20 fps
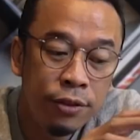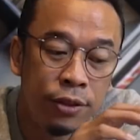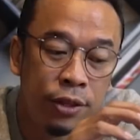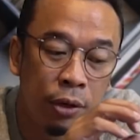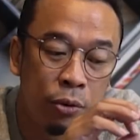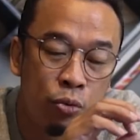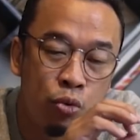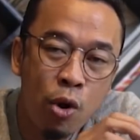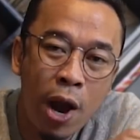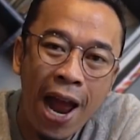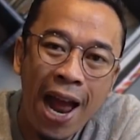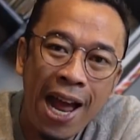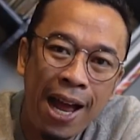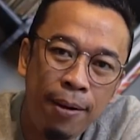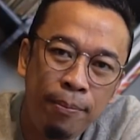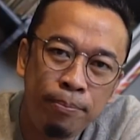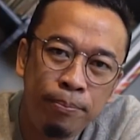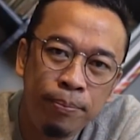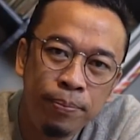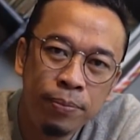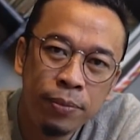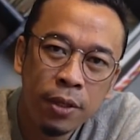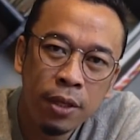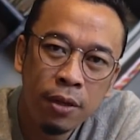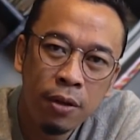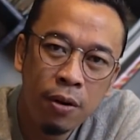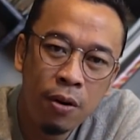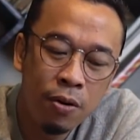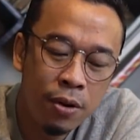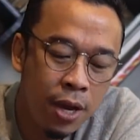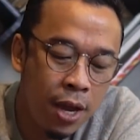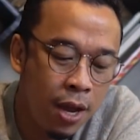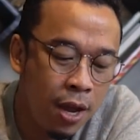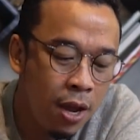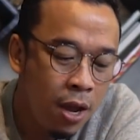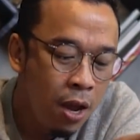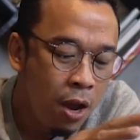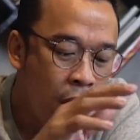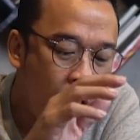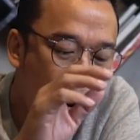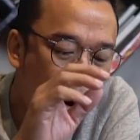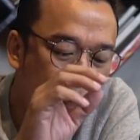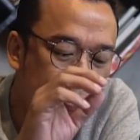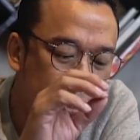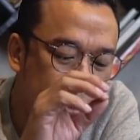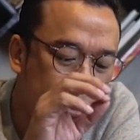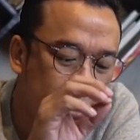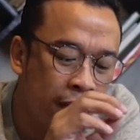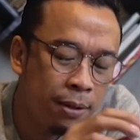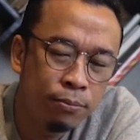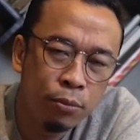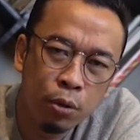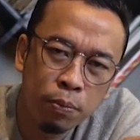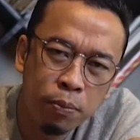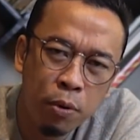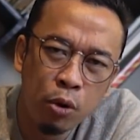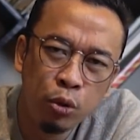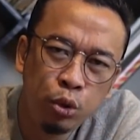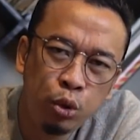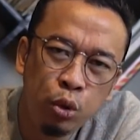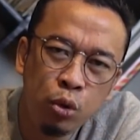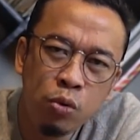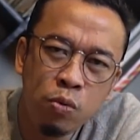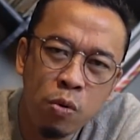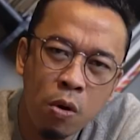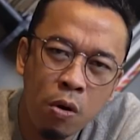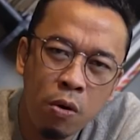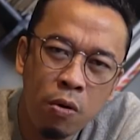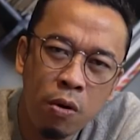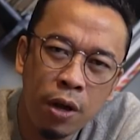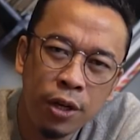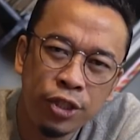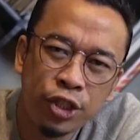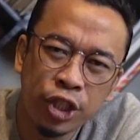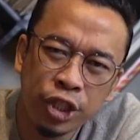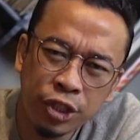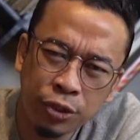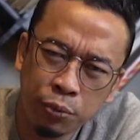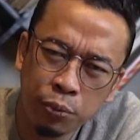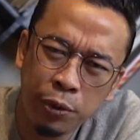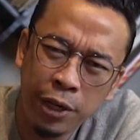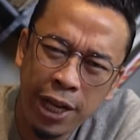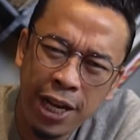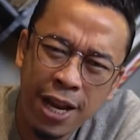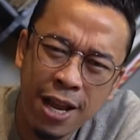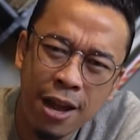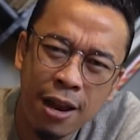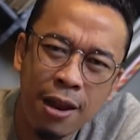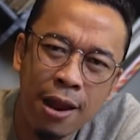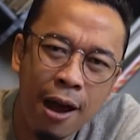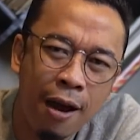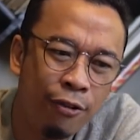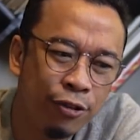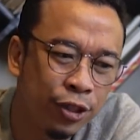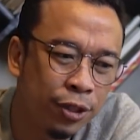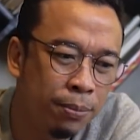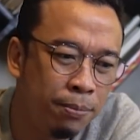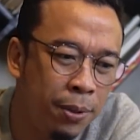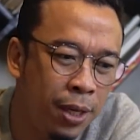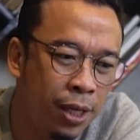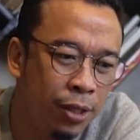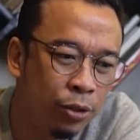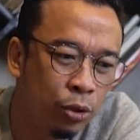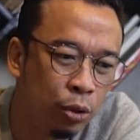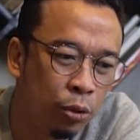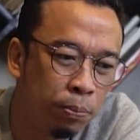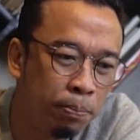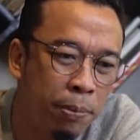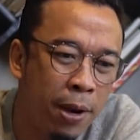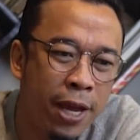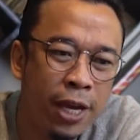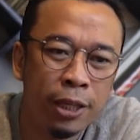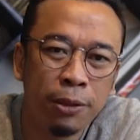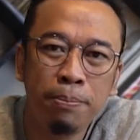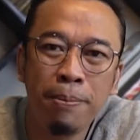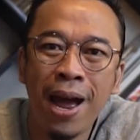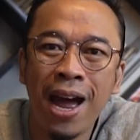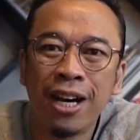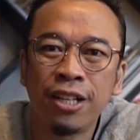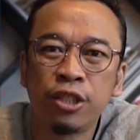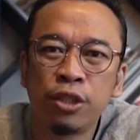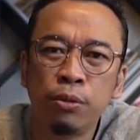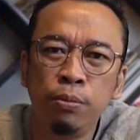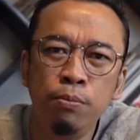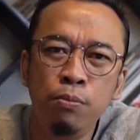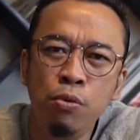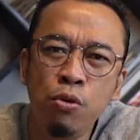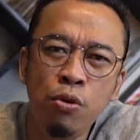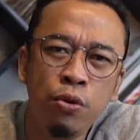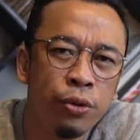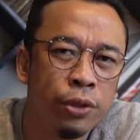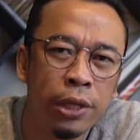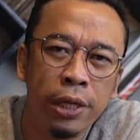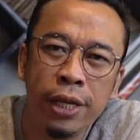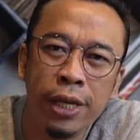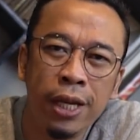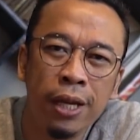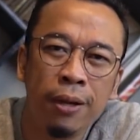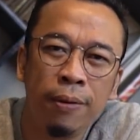The RAM, okay, of the ZenBook Pro Duo just really allows me to play it back smoothly.